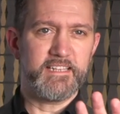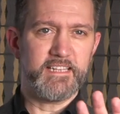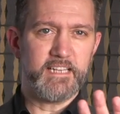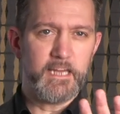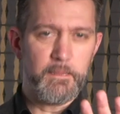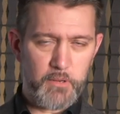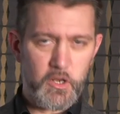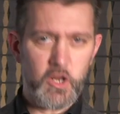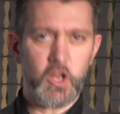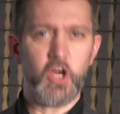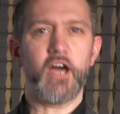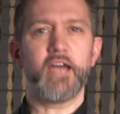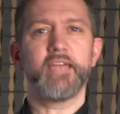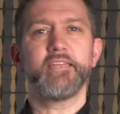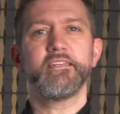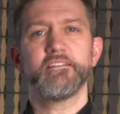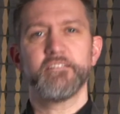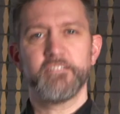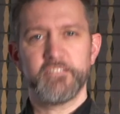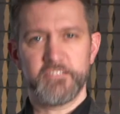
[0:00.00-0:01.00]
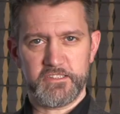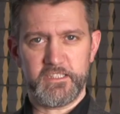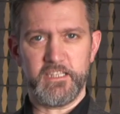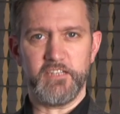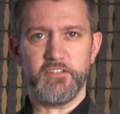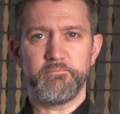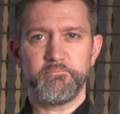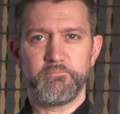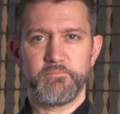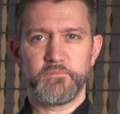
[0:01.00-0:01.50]
apply
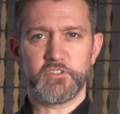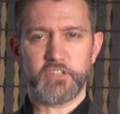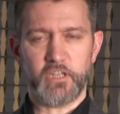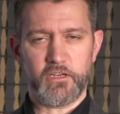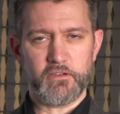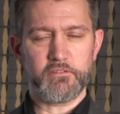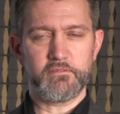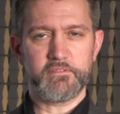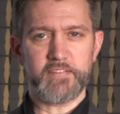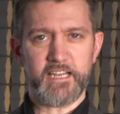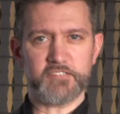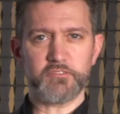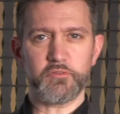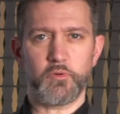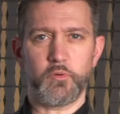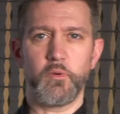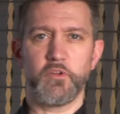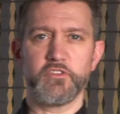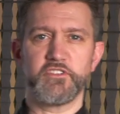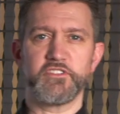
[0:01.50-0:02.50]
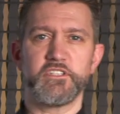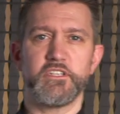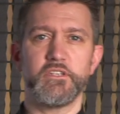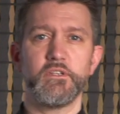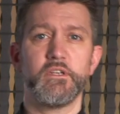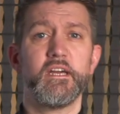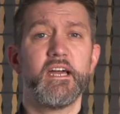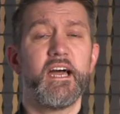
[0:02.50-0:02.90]
skill. So that's what we want to do.